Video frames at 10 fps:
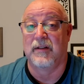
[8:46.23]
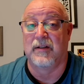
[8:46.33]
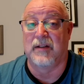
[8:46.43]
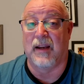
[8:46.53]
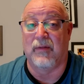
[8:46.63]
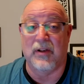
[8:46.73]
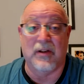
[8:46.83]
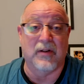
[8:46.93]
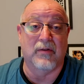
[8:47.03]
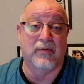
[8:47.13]
saving
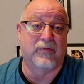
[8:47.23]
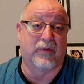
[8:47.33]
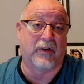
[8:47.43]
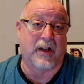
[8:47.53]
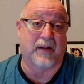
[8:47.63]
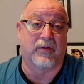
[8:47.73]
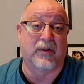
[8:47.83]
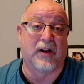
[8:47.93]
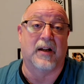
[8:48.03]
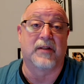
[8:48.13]
you for
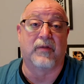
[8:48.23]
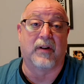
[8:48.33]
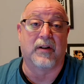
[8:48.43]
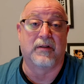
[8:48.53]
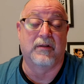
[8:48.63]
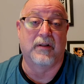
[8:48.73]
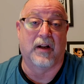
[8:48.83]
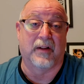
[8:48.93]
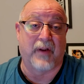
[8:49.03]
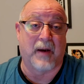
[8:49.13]
us, for
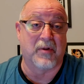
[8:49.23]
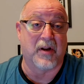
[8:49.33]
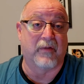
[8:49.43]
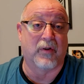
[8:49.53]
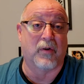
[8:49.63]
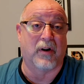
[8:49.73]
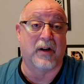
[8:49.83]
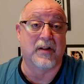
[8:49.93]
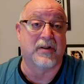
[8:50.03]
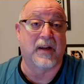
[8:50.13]
a family of
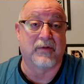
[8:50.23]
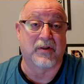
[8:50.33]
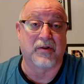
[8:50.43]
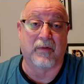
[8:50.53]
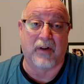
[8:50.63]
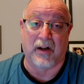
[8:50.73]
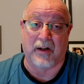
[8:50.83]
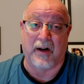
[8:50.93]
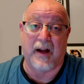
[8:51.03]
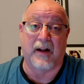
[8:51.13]
4, it saves us over
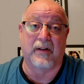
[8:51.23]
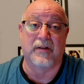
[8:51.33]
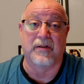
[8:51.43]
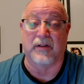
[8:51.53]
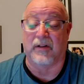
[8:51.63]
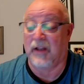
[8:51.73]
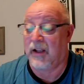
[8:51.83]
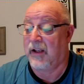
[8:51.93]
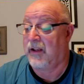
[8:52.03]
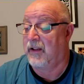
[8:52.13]
$100. So
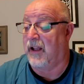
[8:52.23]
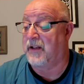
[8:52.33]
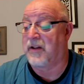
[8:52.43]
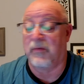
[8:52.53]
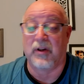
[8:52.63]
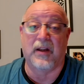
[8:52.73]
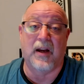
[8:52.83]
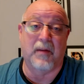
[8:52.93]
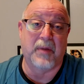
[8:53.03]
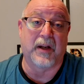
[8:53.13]
that's really
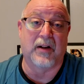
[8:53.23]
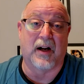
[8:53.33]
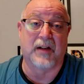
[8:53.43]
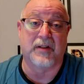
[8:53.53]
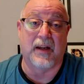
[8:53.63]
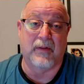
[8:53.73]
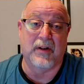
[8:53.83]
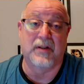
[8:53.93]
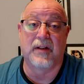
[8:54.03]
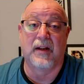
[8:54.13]
a big cost
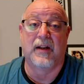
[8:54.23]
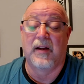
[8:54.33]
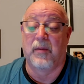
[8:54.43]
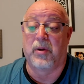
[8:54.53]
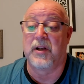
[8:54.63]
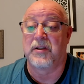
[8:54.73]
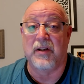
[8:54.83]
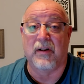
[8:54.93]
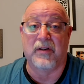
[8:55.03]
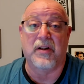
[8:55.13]
savings. Plus,
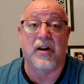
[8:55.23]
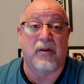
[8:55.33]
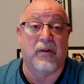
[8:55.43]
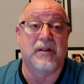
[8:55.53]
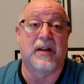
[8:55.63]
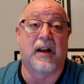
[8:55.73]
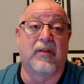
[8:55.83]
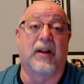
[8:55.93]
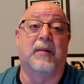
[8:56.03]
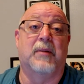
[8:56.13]
you always got to
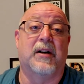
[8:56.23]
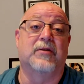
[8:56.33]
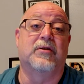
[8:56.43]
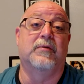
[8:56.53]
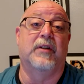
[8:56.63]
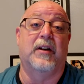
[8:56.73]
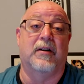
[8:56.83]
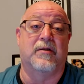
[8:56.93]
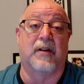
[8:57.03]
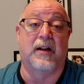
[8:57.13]
think about
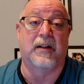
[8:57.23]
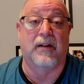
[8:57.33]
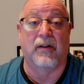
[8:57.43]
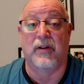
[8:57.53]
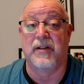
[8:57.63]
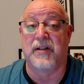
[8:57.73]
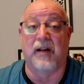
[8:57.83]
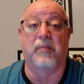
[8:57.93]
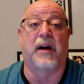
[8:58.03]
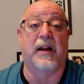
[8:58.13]
souvenirs, right? You're always
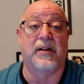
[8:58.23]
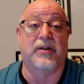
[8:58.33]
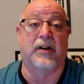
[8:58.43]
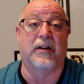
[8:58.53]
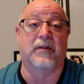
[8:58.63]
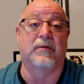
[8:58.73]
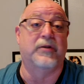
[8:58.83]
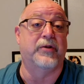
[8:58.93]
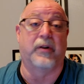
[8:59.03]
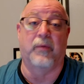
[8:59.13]
going to buy a shirt,
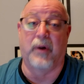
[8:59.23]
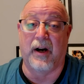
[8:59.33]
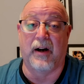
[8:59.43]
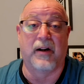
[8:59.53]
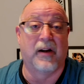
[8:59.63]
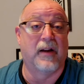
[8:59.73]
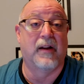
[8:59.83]
which you can wear